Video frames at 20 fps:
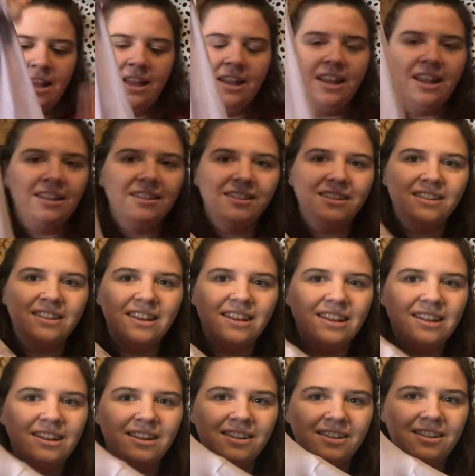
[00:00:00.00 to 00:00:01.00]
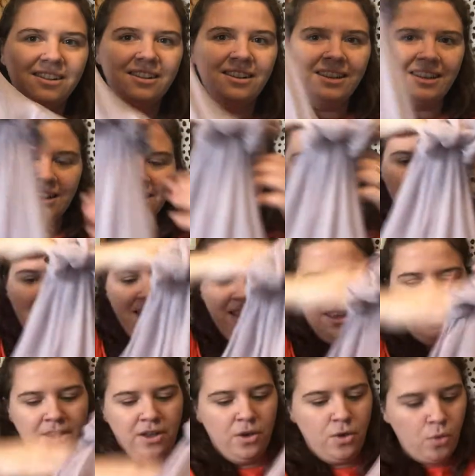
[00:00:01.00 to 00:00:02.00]
Has this like little
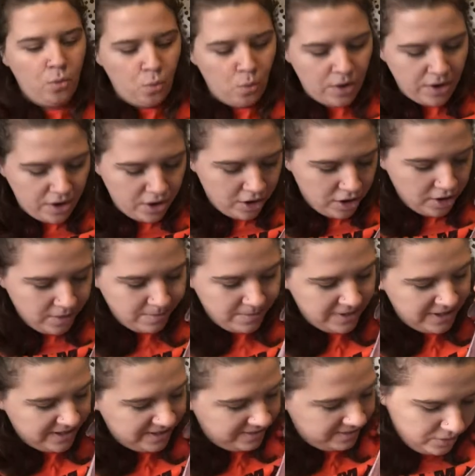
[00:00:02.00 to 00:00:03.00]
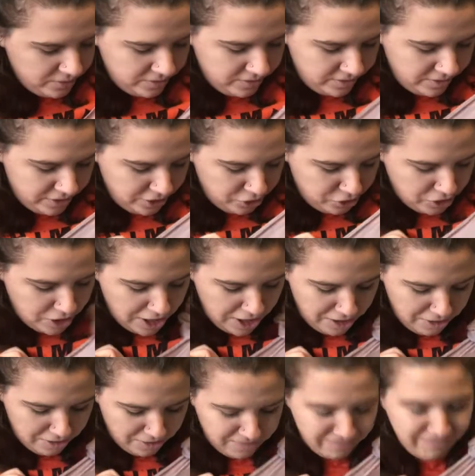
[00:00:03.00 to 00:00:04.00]
one arm
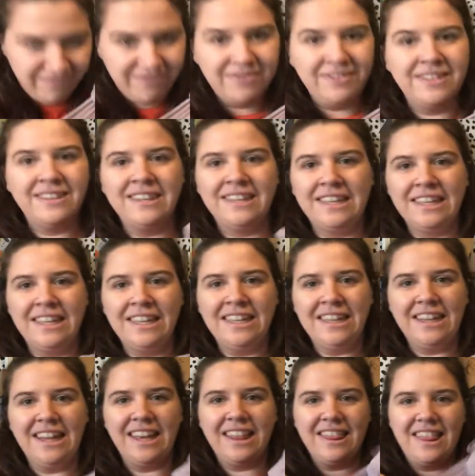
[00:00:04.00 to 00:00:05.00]
detail like